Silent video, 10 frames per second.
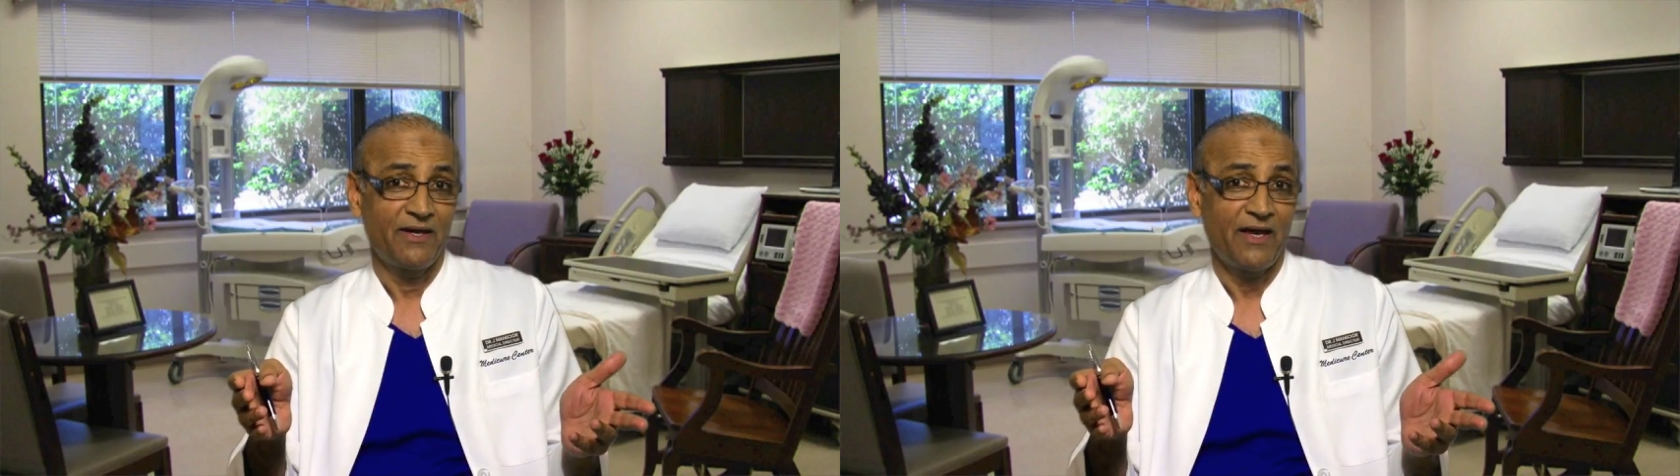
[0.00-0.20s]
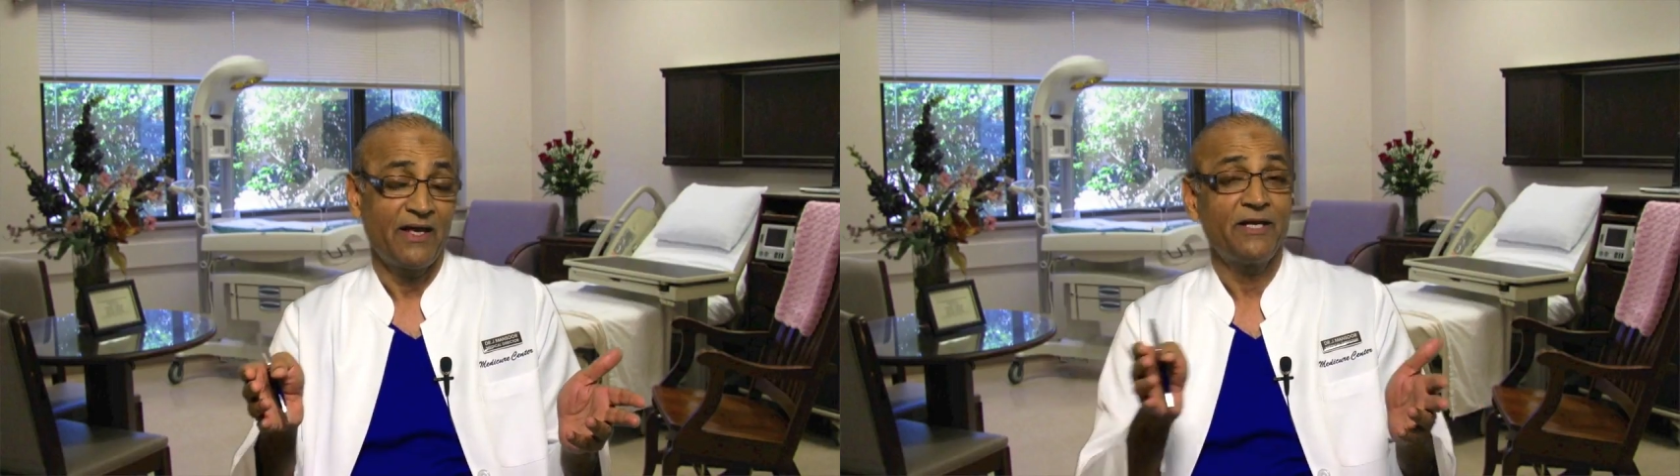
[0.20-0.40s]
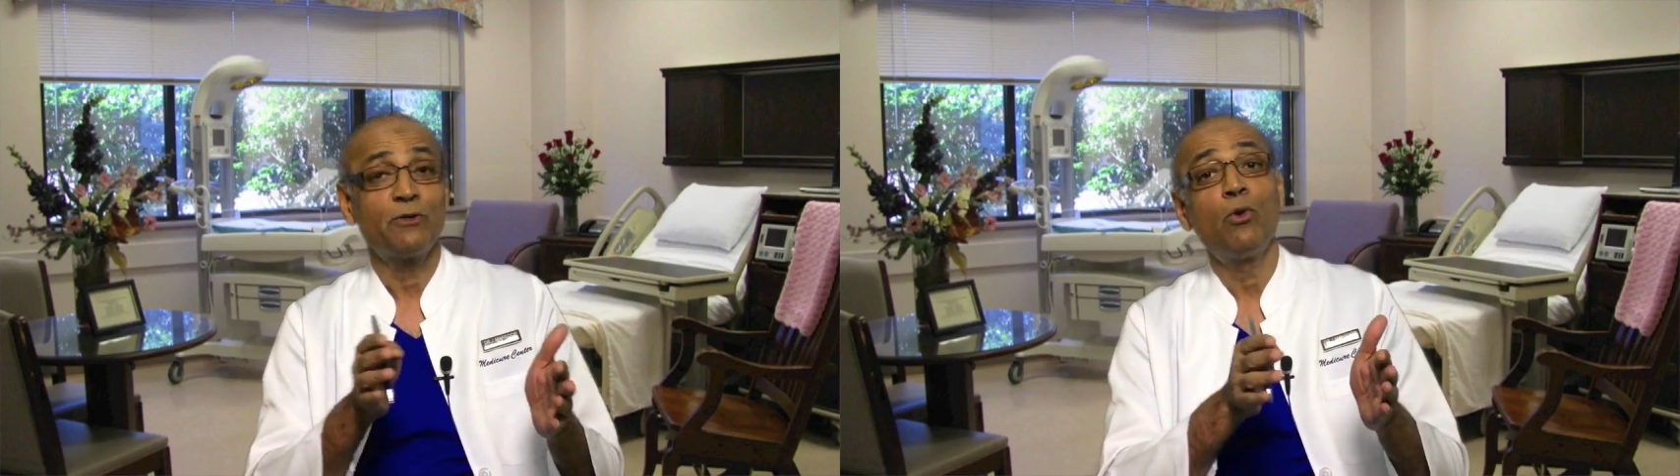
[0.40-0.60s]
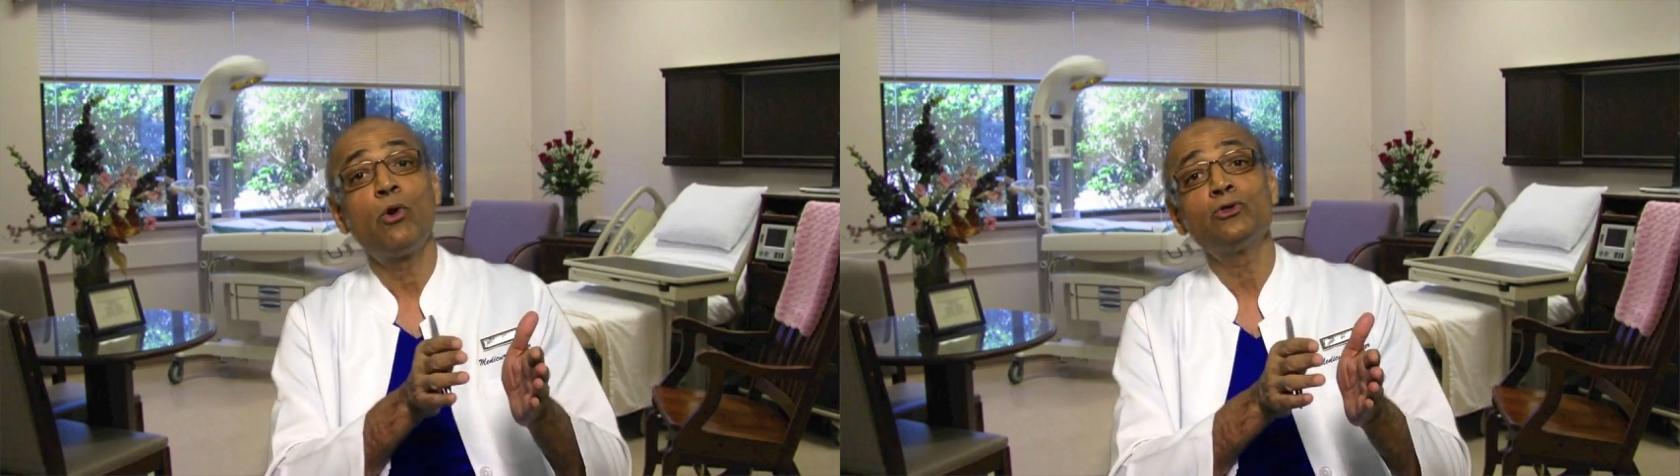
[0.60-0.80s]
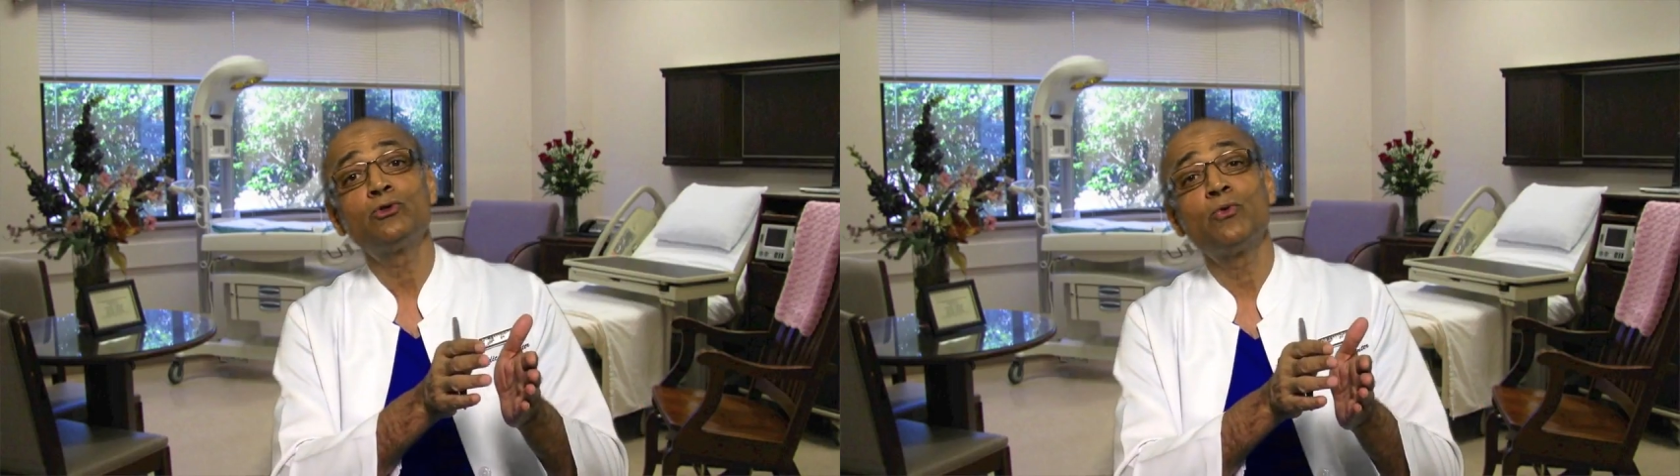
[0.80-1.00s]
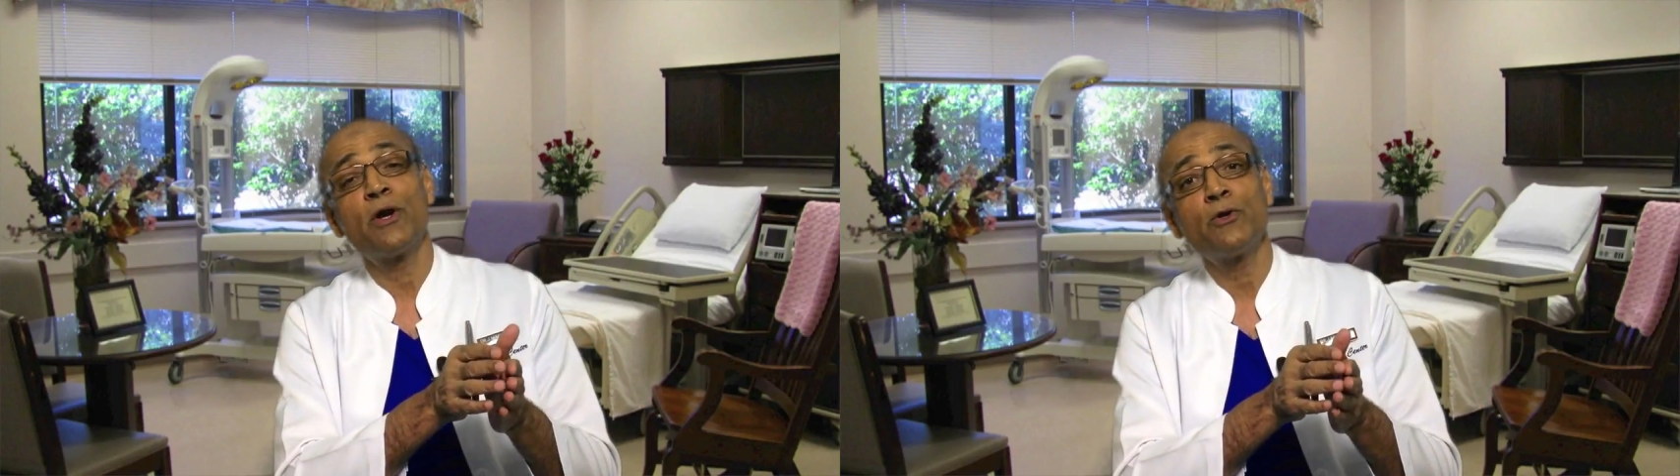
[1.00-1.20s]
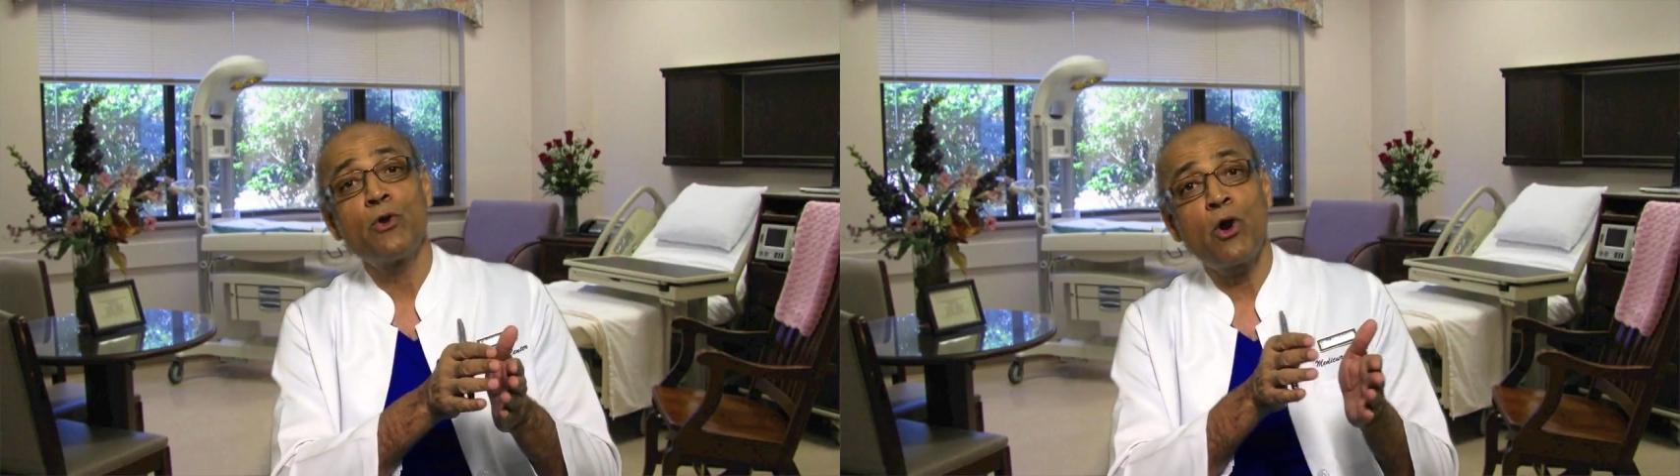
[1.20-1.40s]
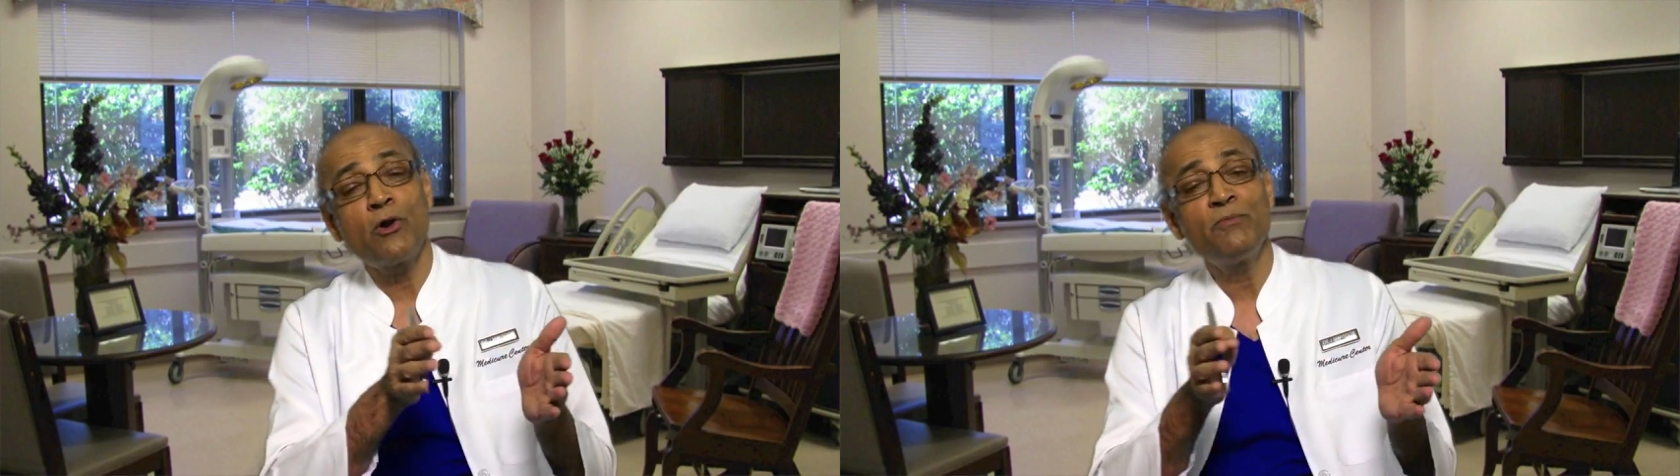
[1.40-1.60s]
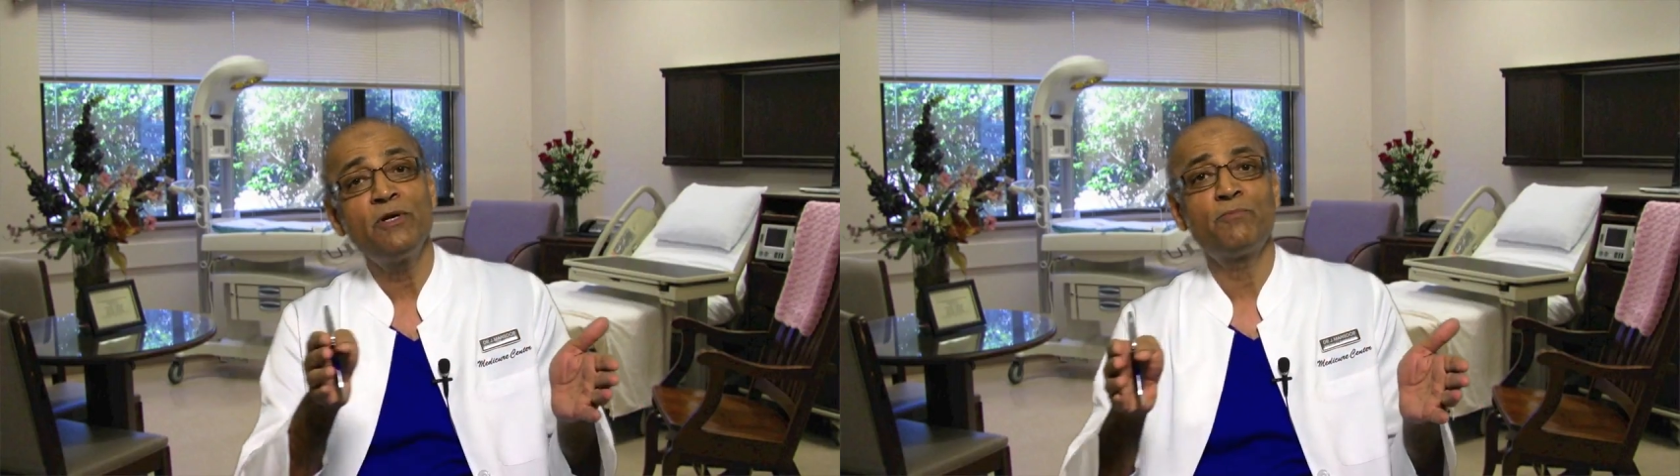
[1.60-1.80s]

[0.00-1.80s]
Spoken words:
And it goes through a normal